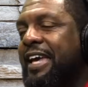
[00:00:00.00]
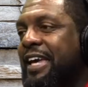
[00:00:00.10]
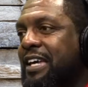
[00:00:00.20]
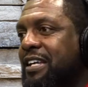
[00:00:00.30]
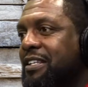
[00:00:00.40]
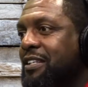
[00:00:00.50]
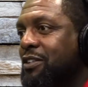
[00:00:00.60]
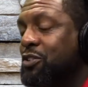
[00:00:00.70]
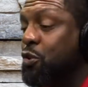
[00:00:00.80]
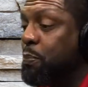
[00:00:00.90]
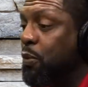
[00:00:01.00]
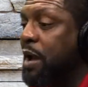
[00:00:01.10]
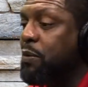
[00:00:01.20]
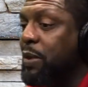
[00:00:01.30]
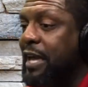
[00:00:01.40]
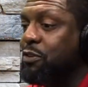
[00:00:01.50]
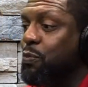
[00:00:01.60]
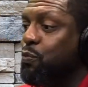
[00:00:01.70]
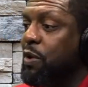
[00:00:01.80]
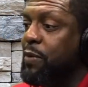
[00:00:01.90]
And to a point where
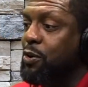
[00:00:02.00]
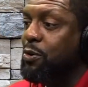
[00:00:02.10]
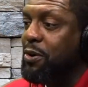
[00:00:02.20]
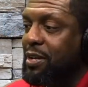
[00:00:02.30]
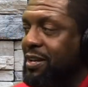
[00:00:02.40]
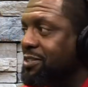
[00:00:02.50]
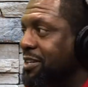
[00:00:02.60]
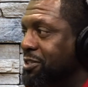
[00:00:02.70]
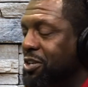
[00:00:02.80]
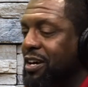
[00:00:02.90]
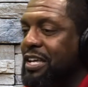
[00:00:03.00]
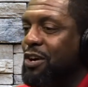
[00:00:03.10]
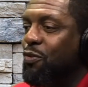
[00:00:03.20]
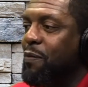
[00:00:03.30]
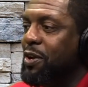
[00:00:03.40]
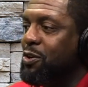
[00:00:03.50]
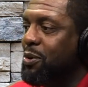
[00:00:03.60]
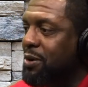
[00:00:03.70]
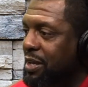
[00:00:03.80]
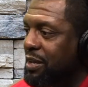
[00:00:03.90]
we recorded, I'll send it to y'all. We
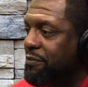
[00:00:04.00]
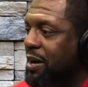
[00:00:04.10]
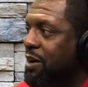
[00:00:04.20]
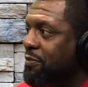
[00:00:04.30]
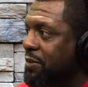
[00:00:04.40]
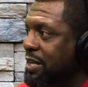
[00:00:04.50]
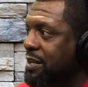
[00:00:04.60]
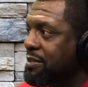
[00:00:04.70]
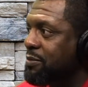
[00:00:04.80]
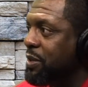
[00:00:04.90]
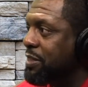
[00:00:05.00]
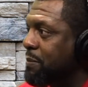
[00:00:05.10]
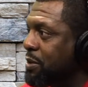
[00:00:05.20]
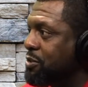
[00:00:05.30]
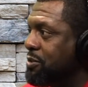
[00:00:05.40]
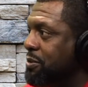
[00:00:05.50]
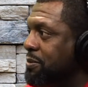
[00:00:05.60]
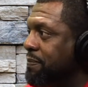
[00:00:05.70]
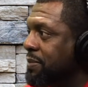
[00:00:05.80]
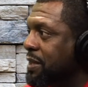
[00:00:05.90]
recorded for our friends with them on a
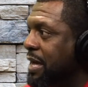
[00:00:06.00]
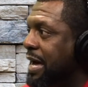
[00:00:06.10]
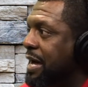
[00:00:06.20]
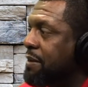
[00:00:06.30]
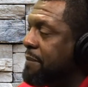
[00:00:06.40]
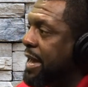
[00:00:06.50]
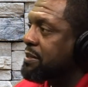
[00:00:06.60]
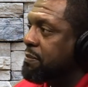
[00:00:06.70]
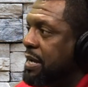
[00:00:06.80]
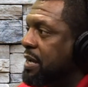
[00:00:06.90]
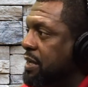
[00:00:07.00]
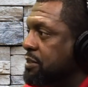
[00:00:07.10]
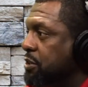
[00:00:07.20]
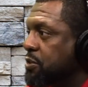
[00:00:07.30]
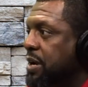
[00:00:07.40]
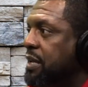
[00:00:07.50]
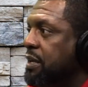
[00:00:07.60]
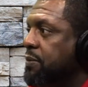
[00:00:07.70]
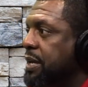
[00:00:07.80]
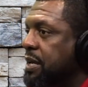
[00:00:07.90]
Zoom how to maximize their credit
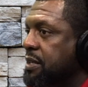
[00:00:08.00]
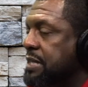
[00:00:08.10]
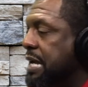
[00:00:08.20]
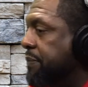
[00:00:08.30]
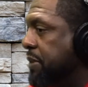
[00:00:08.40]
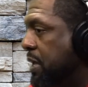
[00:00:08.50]
in ways that,